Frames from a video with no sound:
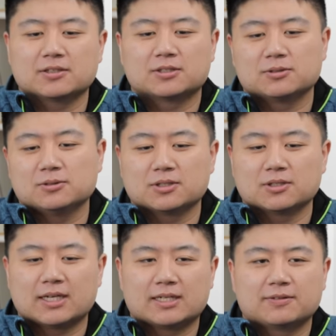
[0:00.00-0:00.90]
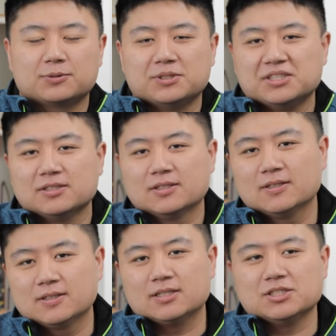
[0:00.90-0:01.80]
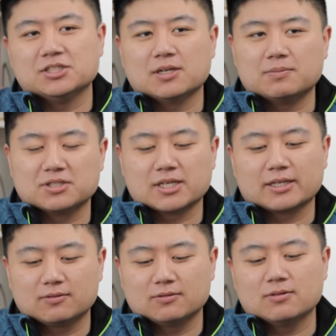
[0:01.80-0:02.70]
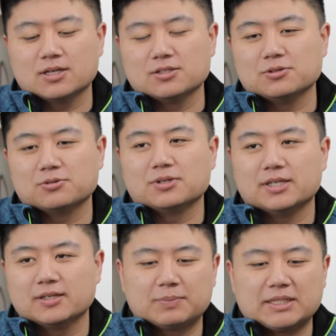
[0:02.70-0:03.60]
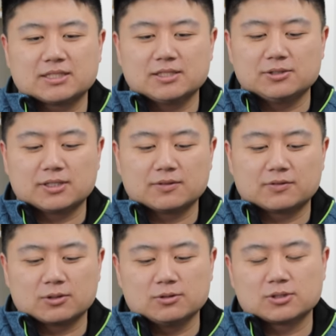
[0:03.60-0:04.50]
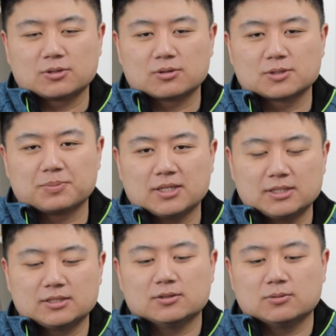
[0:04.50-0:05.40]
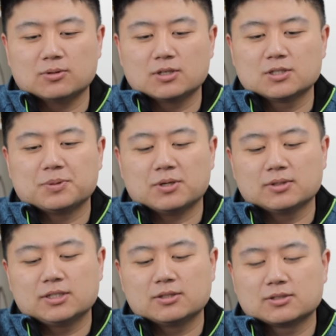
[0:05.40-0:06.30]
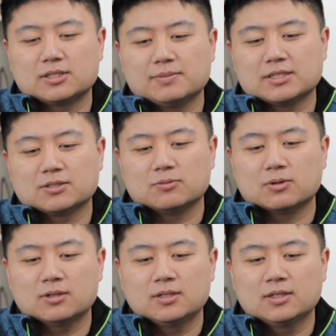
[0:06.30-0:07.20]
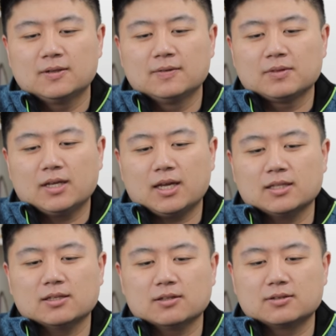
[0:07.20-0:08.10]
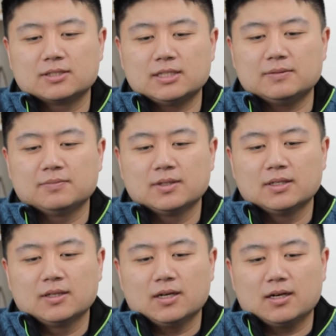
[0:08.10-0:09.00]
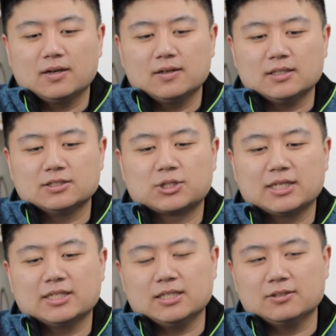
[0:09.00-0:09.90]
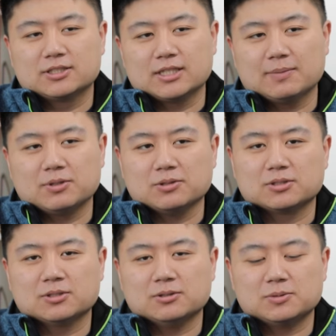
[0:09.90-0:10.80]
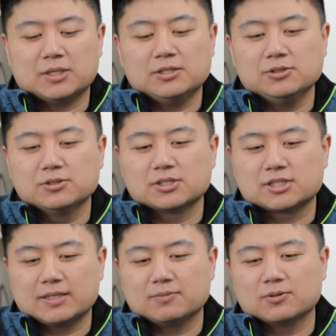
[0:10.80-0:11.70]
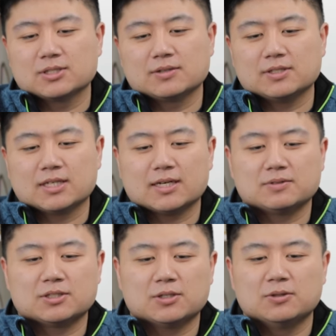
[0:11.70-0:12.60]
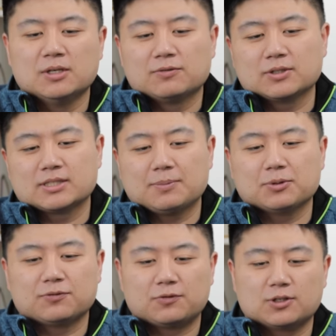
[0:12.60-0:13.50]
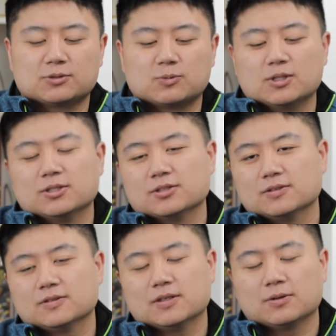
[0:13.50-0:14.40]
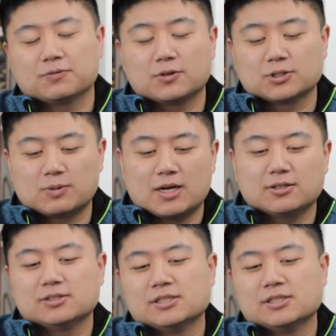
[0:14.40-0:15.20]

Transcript: your clues are like three digit numbers like one two three basically you give clues corresponding to the words but only your team has the word and the other team is trying to intercept those clues. And you use the same words every time. So, for example, the first word your or first round, your